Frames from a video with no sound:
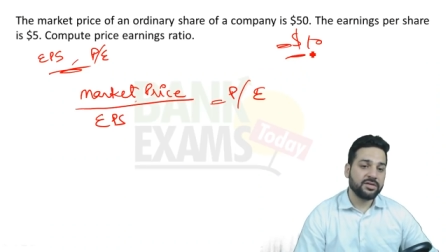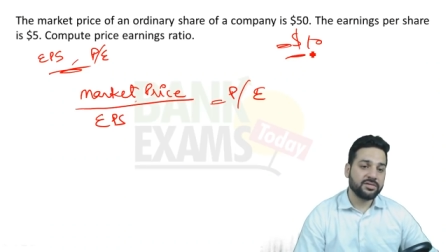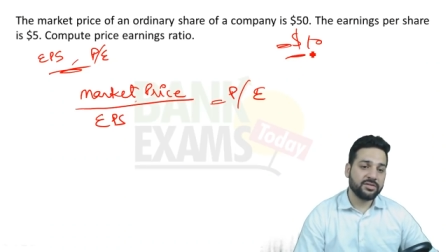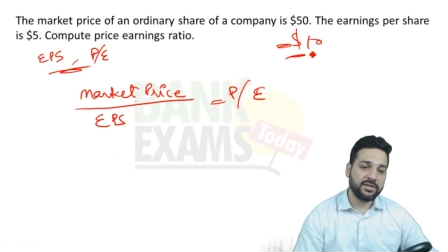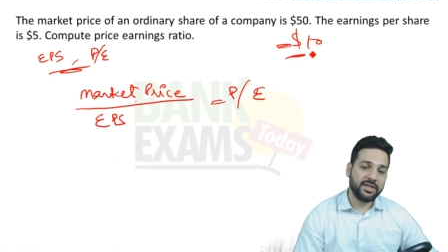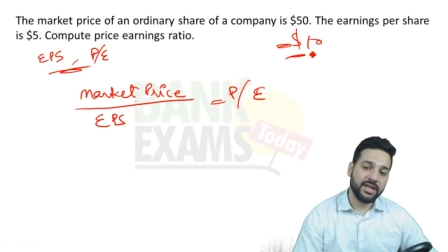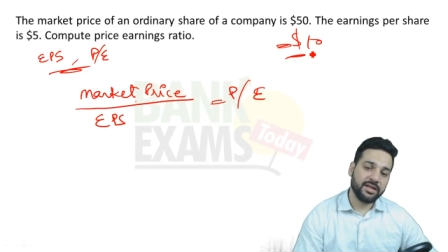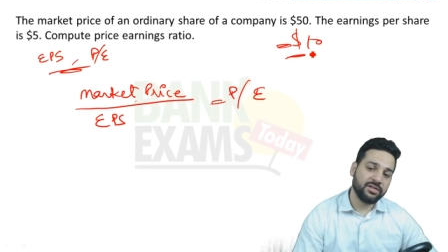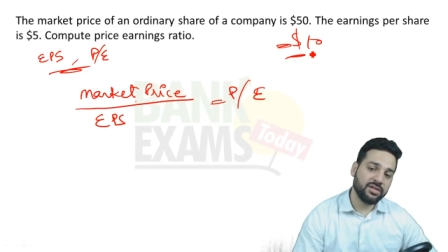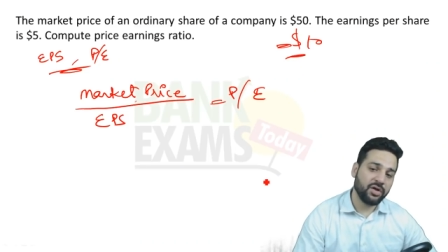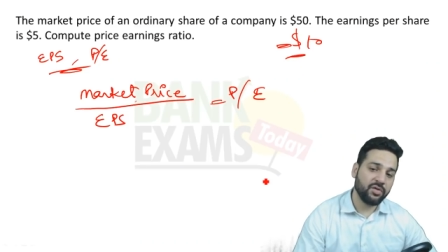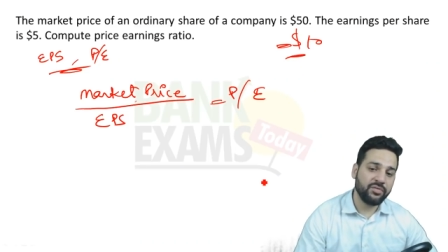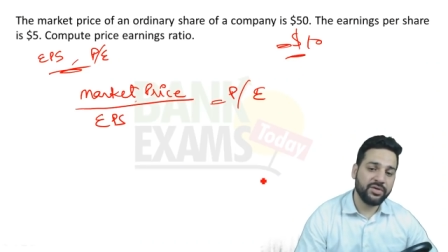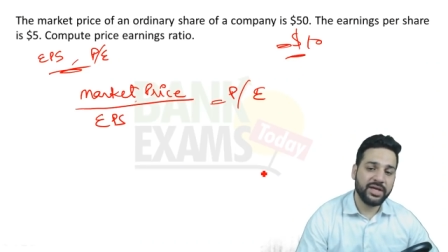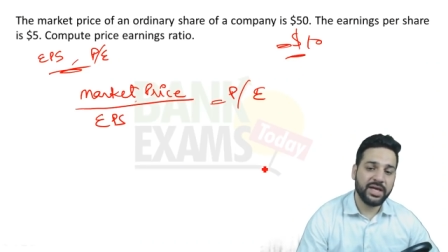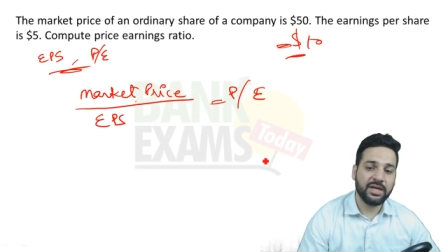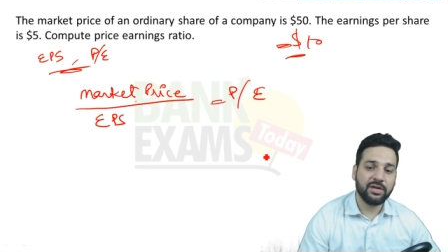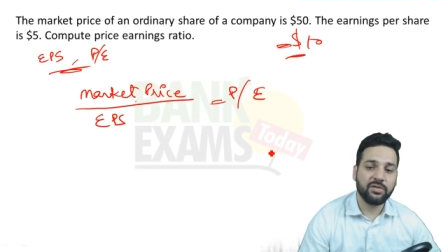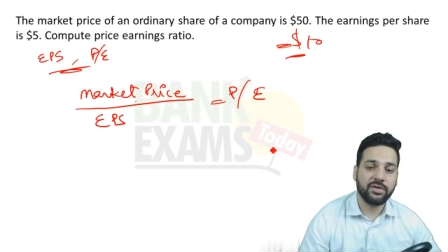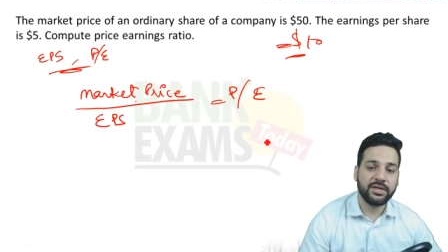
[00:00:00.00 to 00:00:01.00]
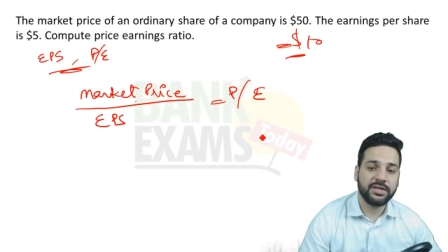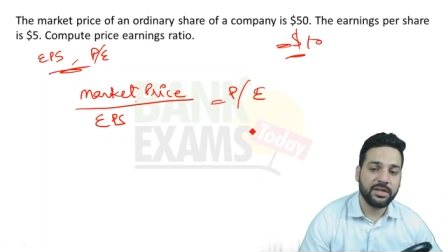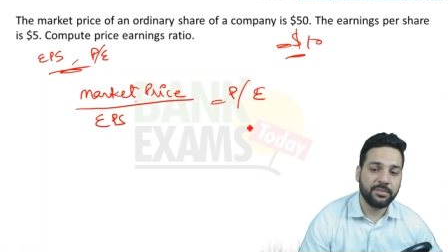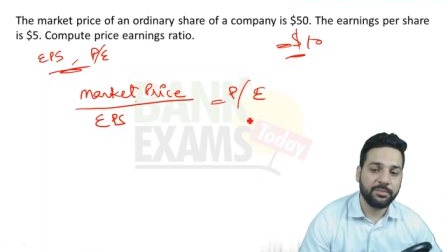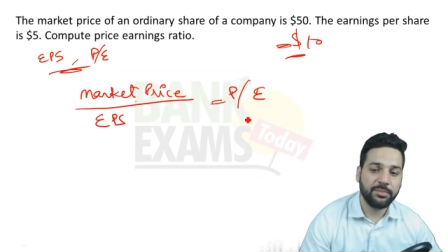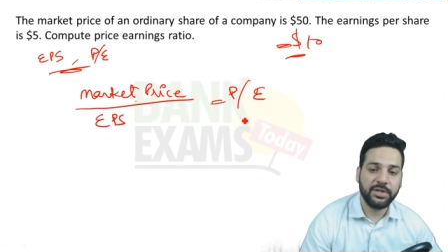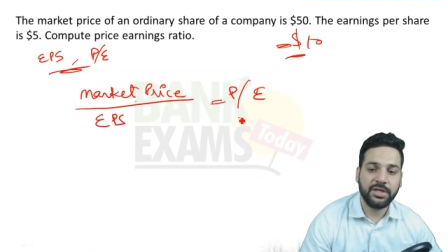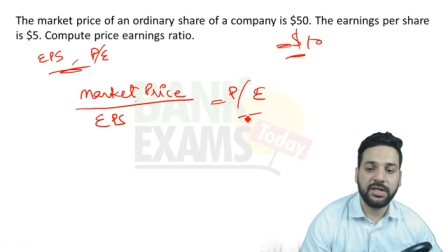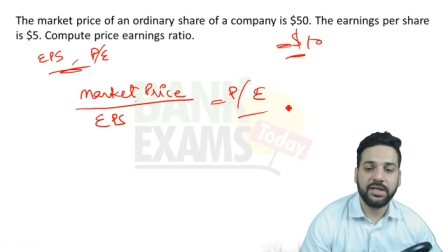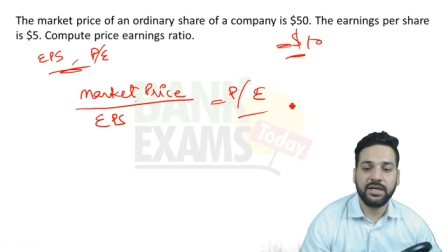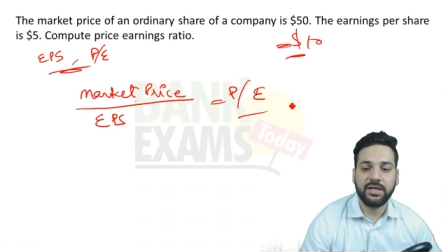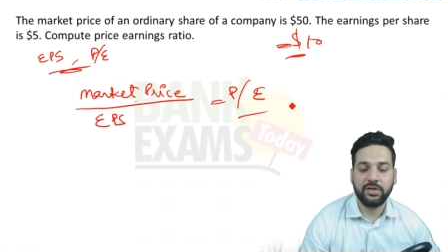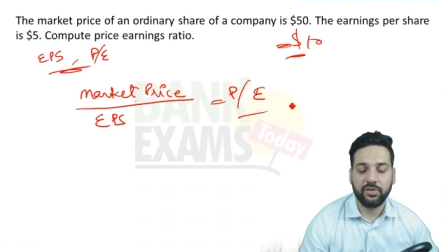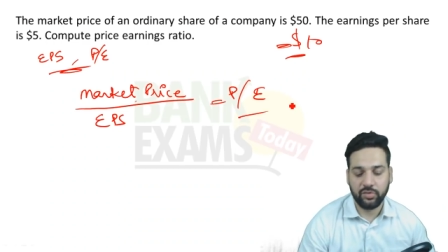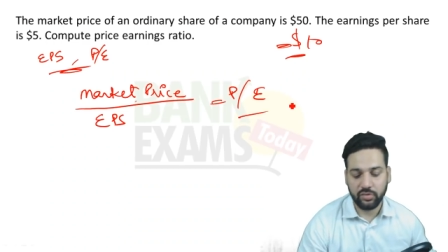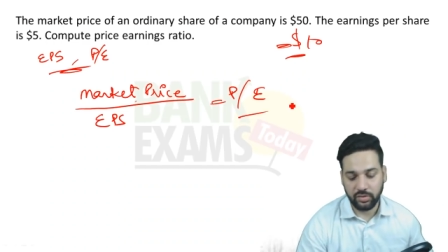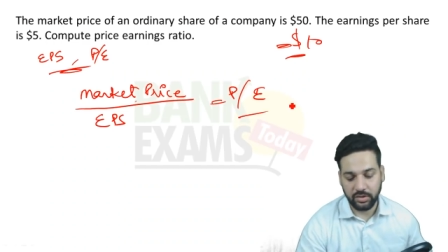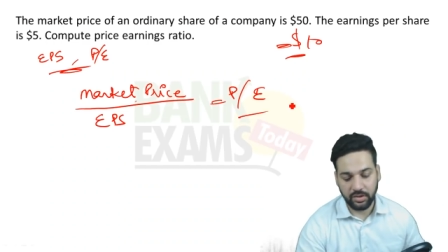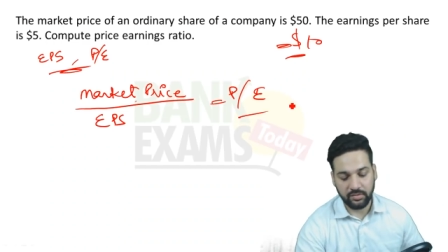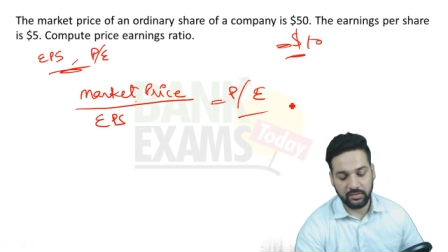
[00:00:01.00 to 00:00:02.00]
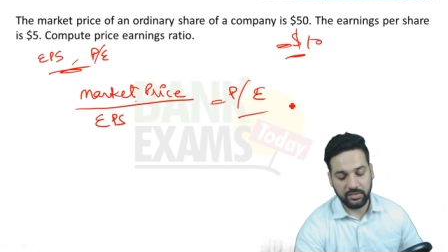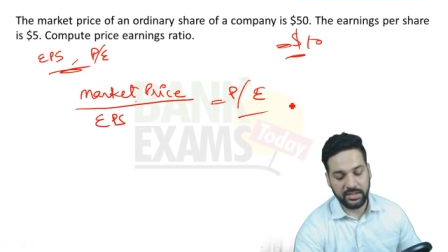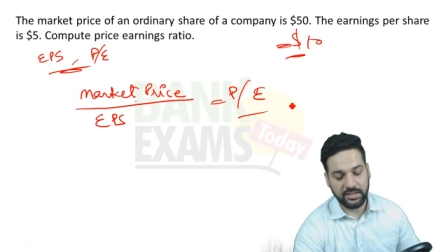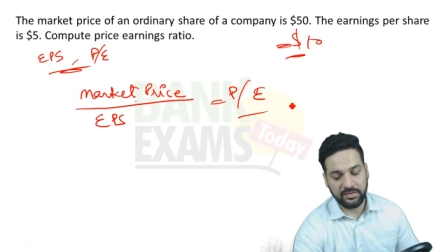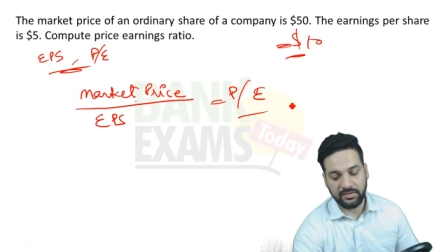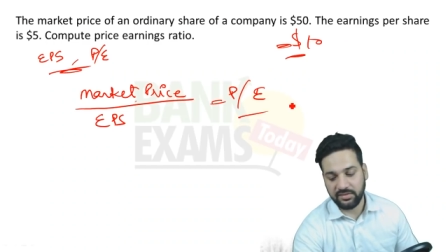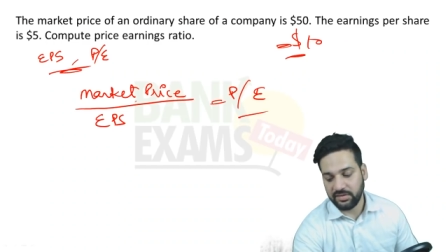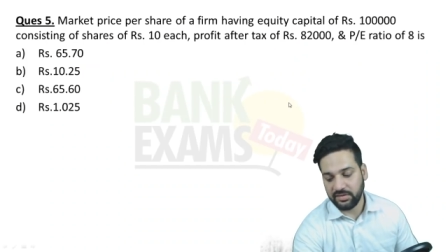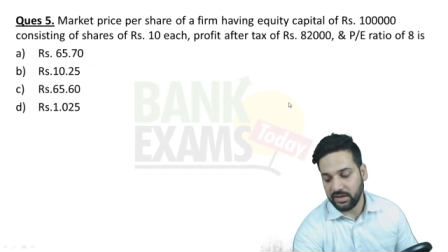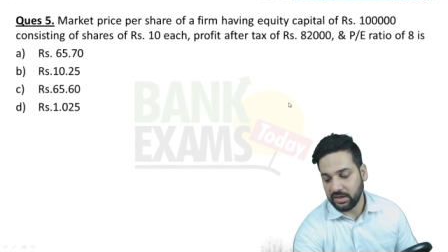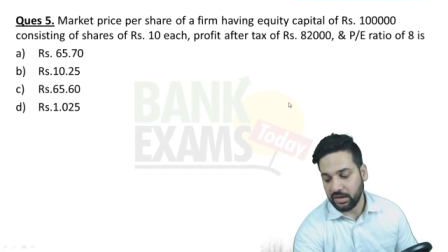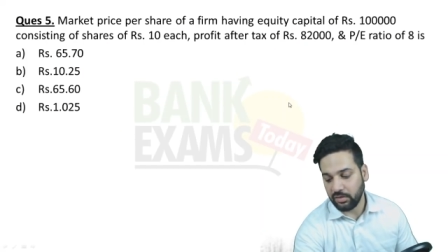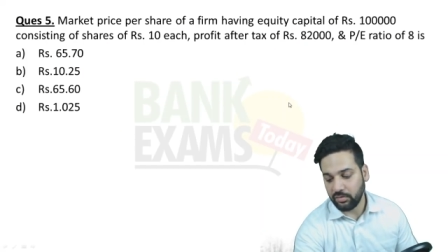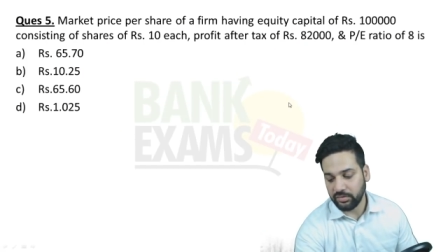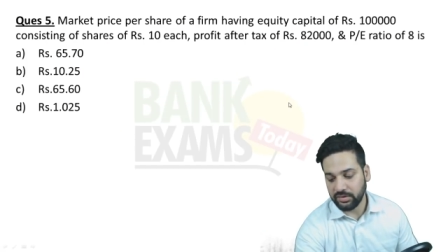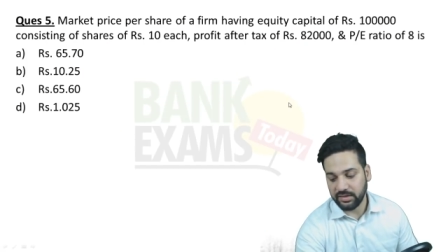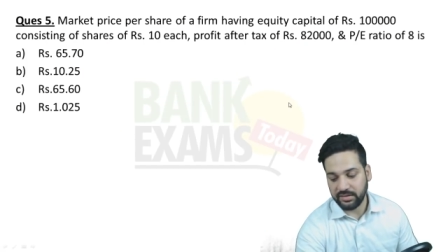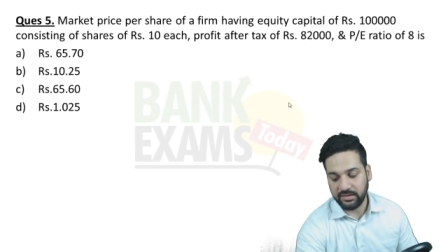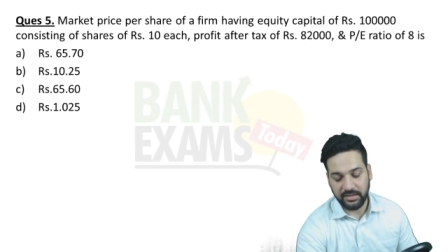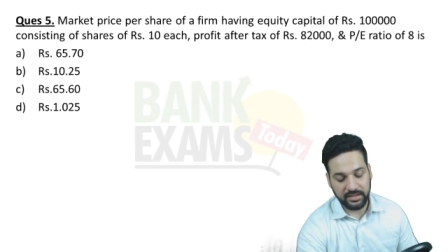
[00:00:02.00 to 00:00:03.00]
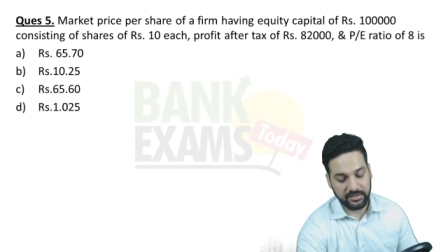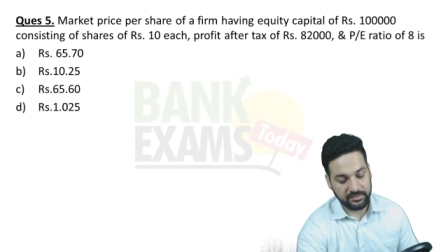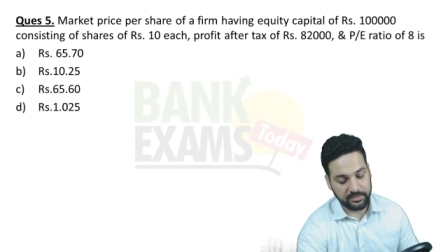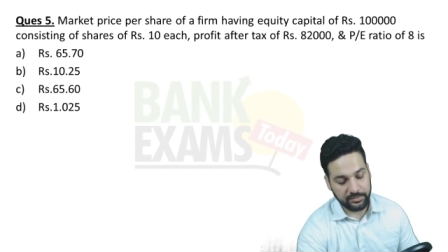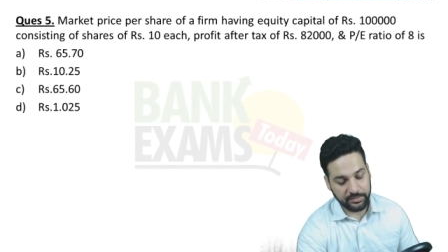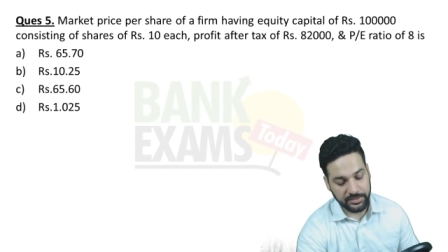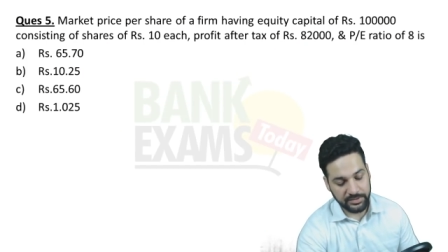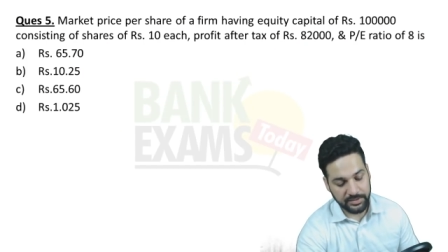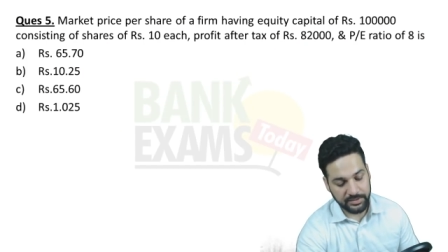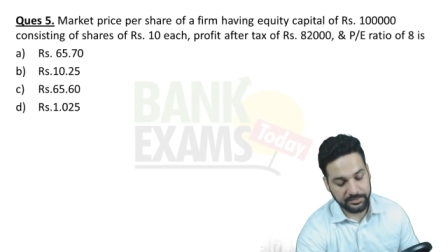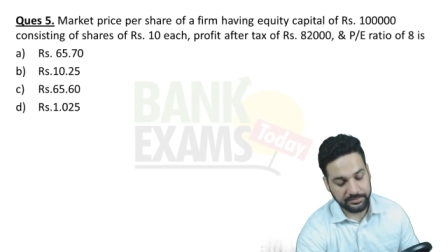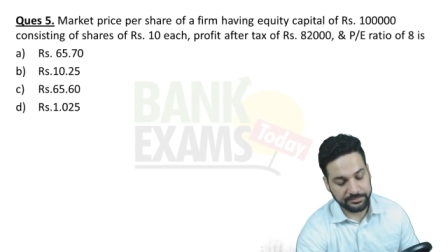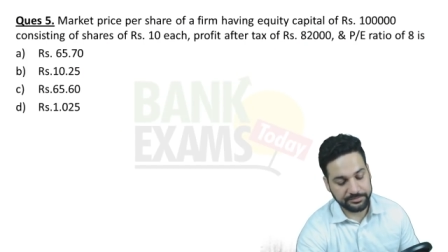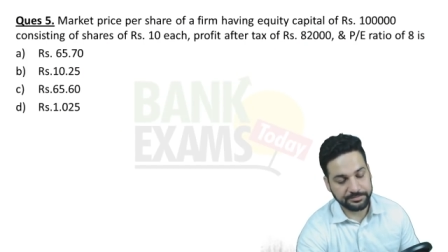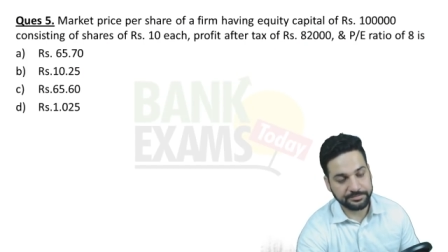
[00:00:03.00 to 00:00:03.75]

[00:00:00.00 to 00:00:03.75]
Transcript: So that's how we calculate the PE ratio. Now let's check out the next question.